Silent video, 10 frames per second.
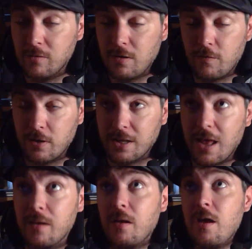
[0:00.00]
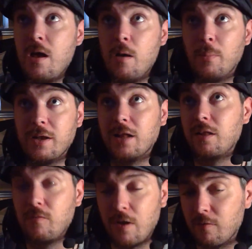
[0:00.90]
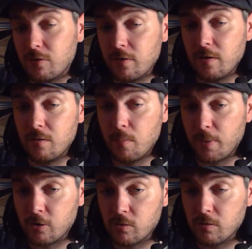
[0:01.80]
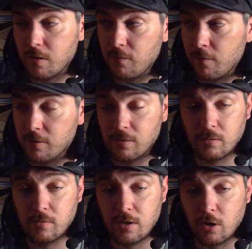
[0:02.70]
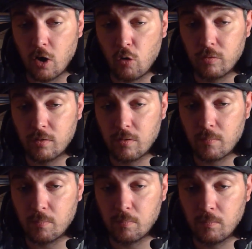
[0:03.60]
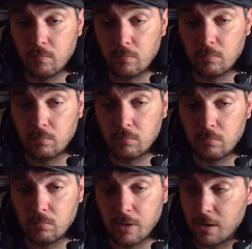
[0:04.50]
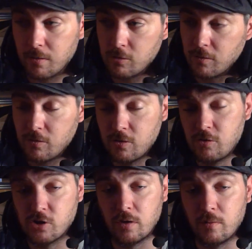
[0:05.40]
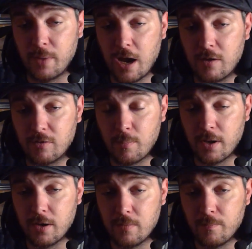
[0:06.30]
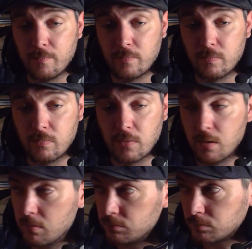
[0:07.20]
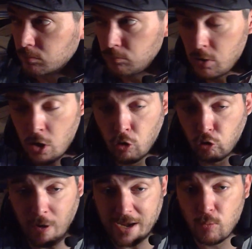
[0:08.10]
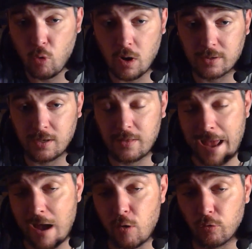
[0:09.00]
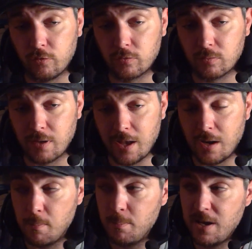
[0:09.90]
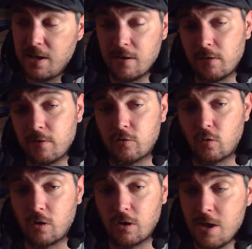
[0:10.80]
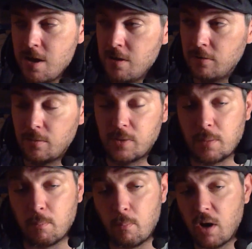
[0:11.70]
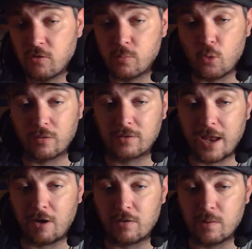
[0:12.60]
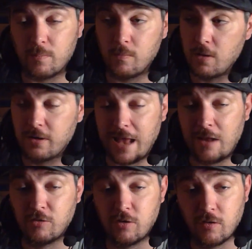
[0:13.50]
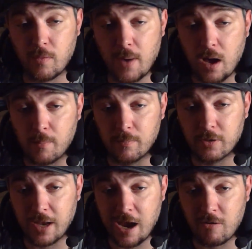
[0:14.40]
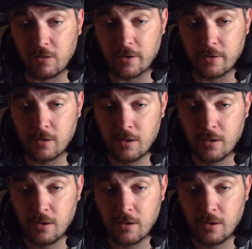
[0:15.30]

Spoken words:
and stuff like that, but yet they've never seen a picture. They've never seen a ghost, like, just chilling behind somebody. Lorraine walked in the house and immediately saw something much more scary attached to the mom, to Carolyn,